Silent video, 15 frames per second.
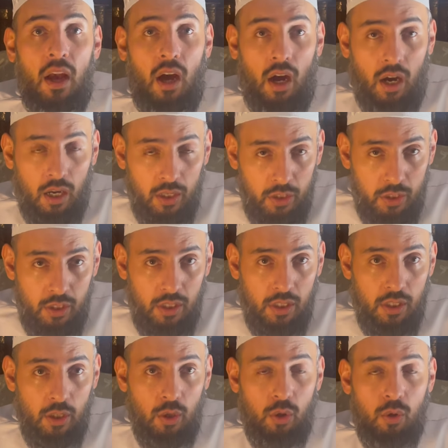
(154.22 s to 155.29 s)
on
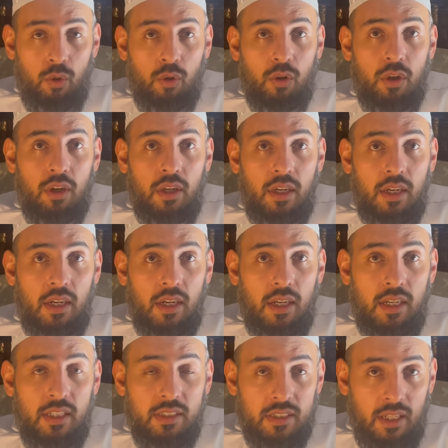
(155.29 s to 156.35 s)
your
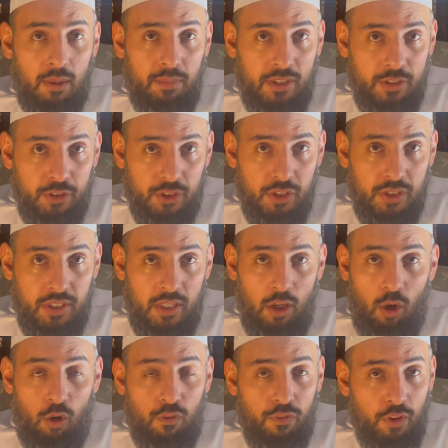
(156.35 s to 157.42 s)
Islamic journey,
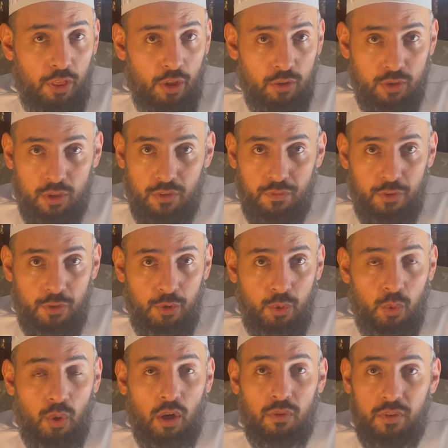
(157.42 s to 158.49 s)
or for those of you
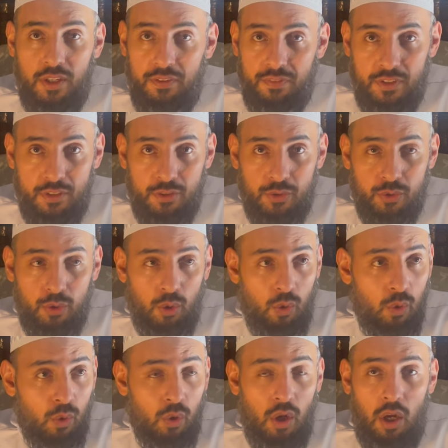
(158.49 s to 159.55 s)
who are reverts
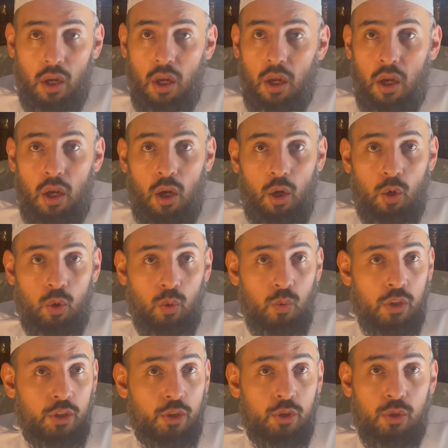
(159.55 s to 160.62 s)
or who
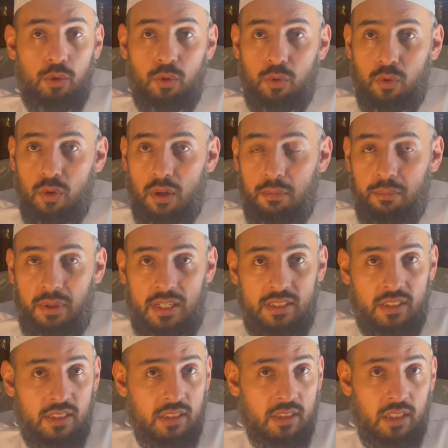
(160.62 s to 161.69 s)
wish to
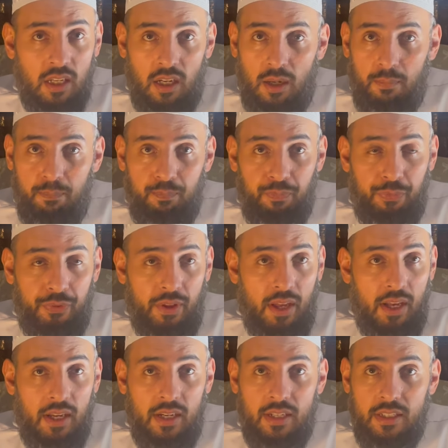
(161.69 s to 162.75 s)
embrace Islam,
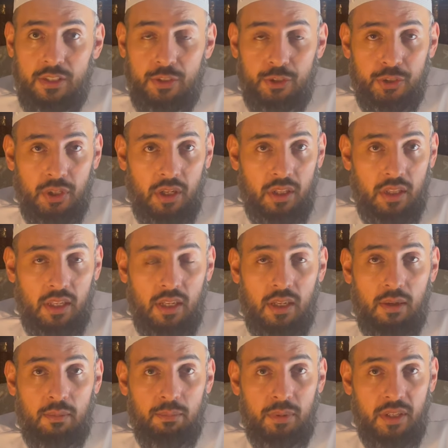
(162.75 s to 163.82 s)

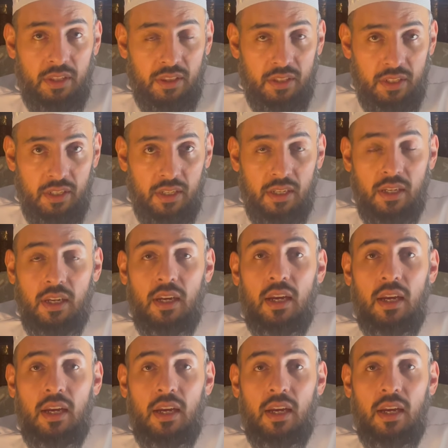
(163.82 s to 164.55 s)
inshallah, bi-ithnillah,